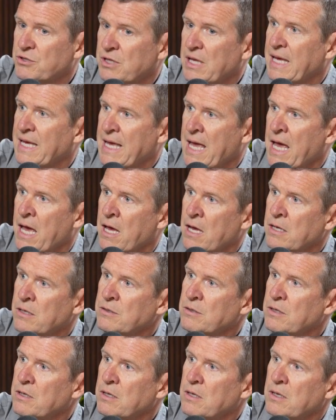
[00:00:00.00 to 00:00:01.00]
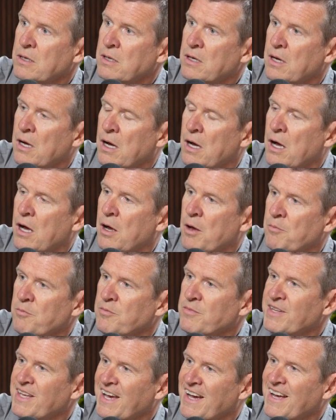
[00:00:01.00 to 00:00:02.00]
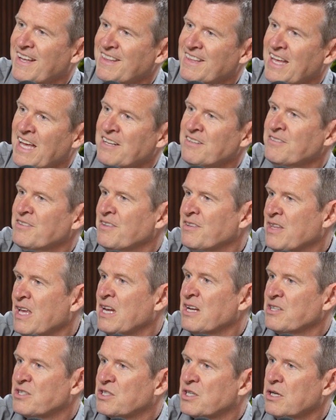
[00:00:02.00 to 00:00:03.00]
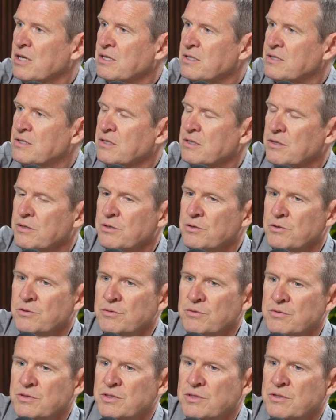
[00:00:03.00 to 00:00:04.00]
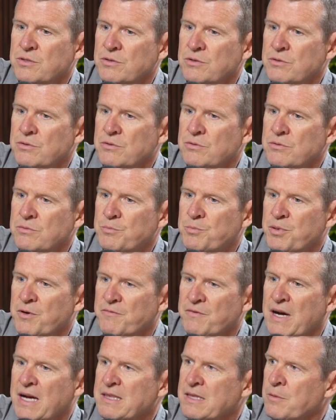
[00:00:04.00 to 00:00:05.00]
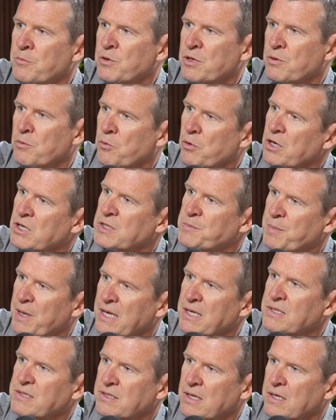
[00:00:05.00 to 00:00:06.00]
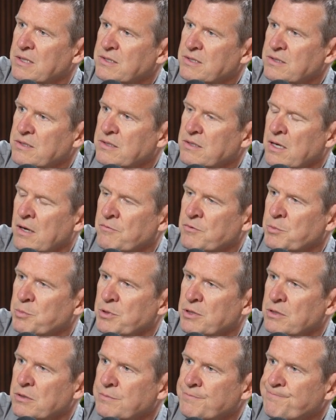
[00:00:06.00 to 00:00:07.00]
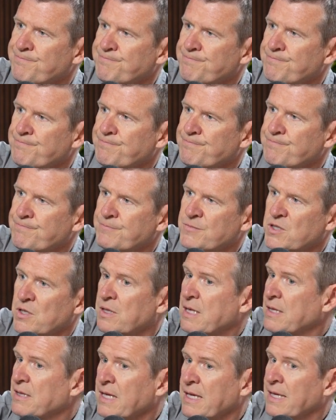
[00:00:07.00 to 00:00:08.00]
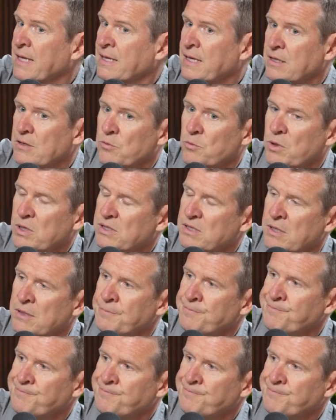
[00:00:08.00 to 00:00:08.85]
they can, then it's good to provide them with a workspace that's comfortable so that they can get the work done.